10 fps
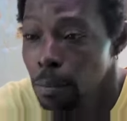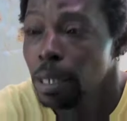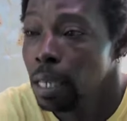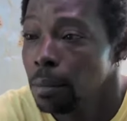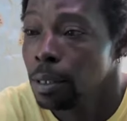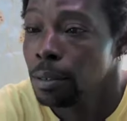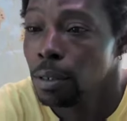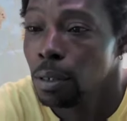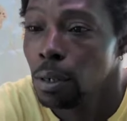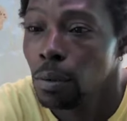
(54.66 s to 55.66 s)
Bahamians,
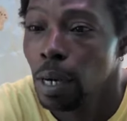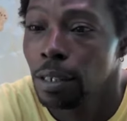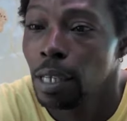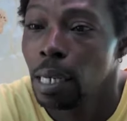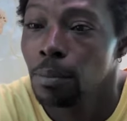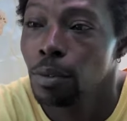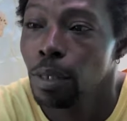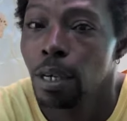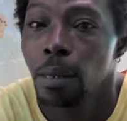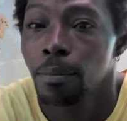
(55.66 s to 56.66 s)
you know, at times
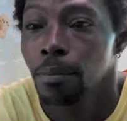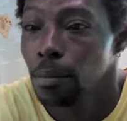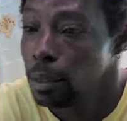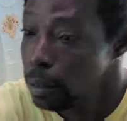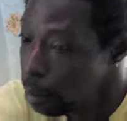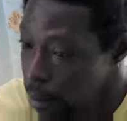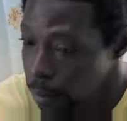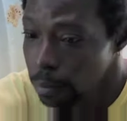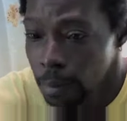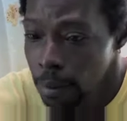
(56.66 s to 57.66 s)
we come to.
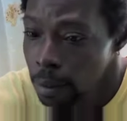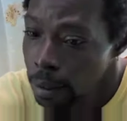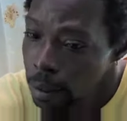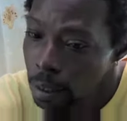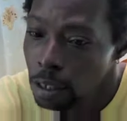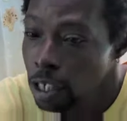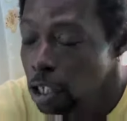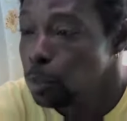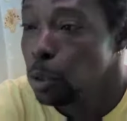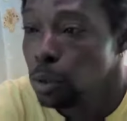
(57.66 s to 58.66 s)
Little
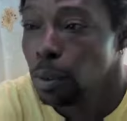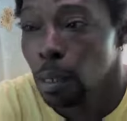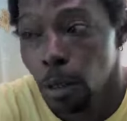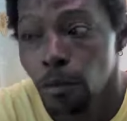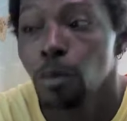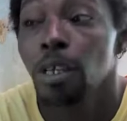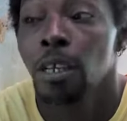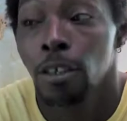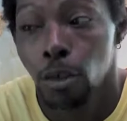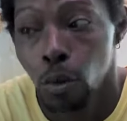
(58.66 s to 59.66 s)
disputes with them even
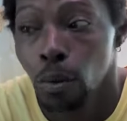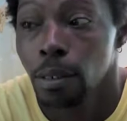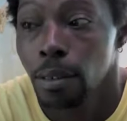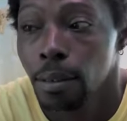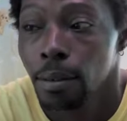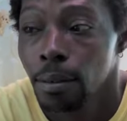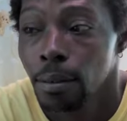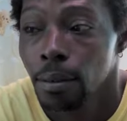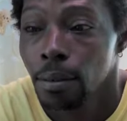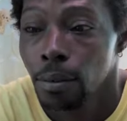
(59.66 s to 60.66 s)
in the schools.
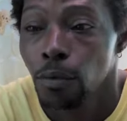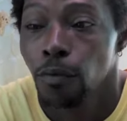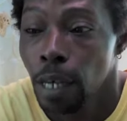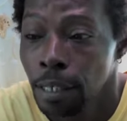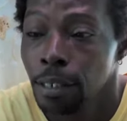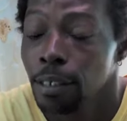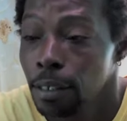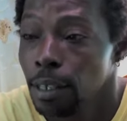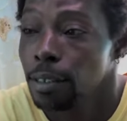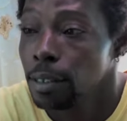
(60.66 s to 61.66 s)
You find these
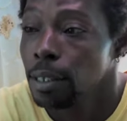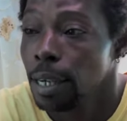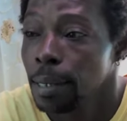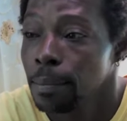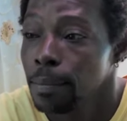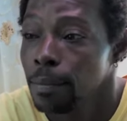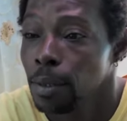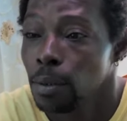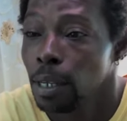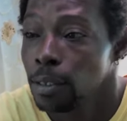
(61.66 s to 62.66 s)
days in time, you
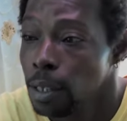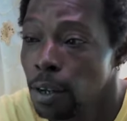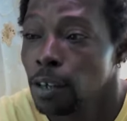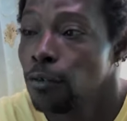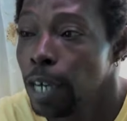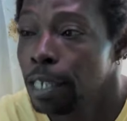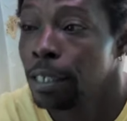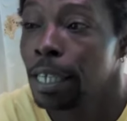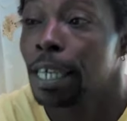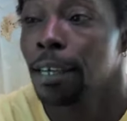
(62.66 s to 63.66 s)
know, there's a lot of
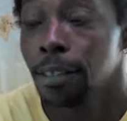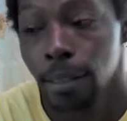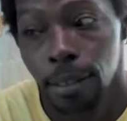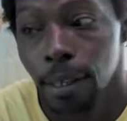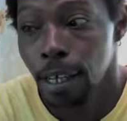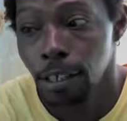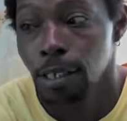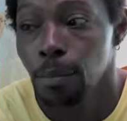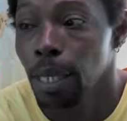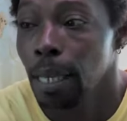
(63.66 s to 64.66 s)
fighting against
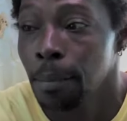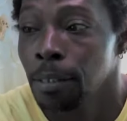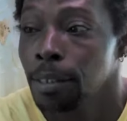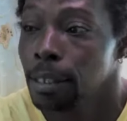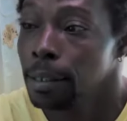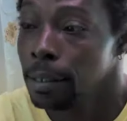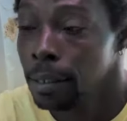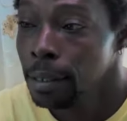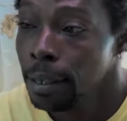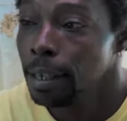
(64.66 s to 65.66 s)
Haitian Bahamians and
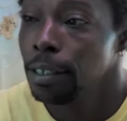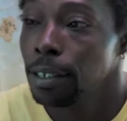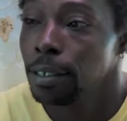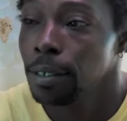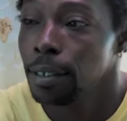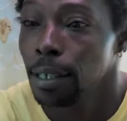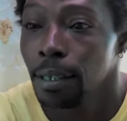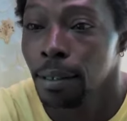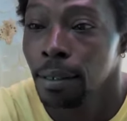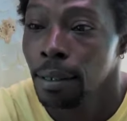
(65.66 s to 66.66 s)
Haitians
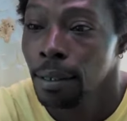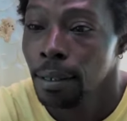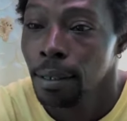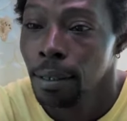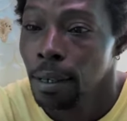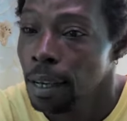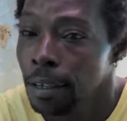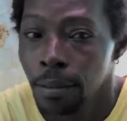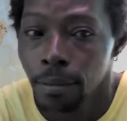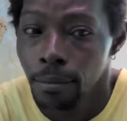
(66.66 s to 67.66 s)

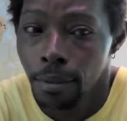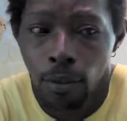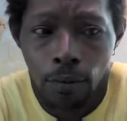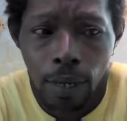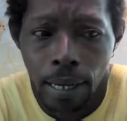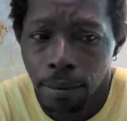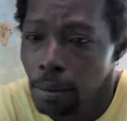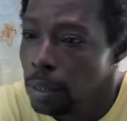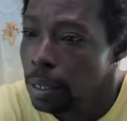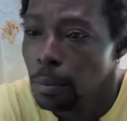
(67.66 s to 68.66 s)
and so far, you
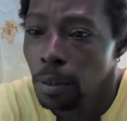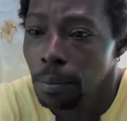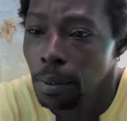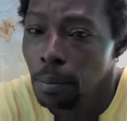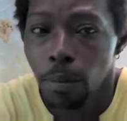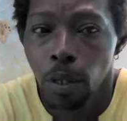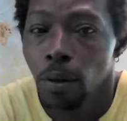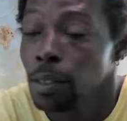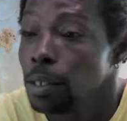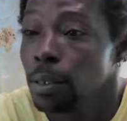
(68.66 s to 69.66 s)
know, I can be, to be
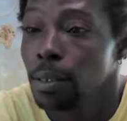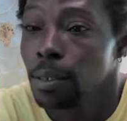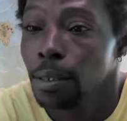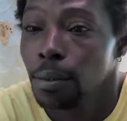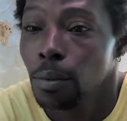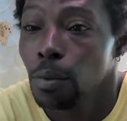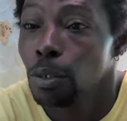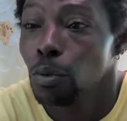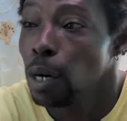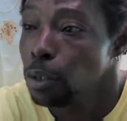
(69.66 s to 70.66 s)
honest
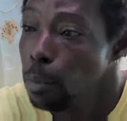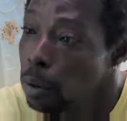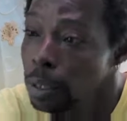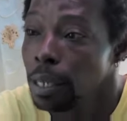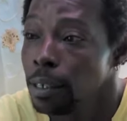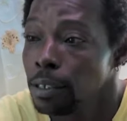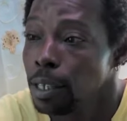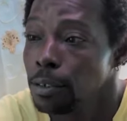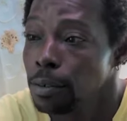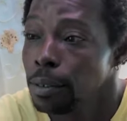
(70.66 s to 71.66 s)
with you, I was born here in this
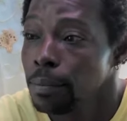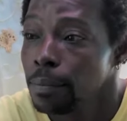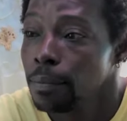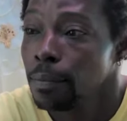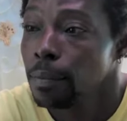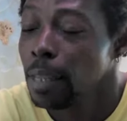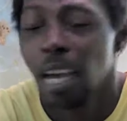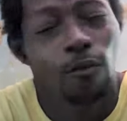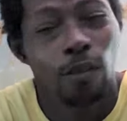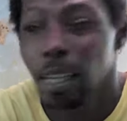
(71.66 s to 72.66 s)
country.
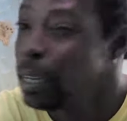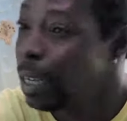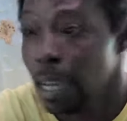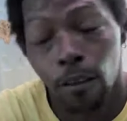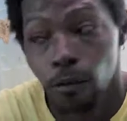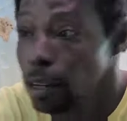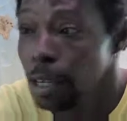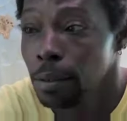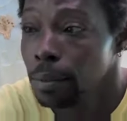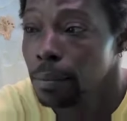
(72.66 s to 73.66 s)
I feel left right
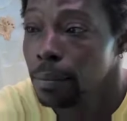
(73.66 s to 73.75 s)
out.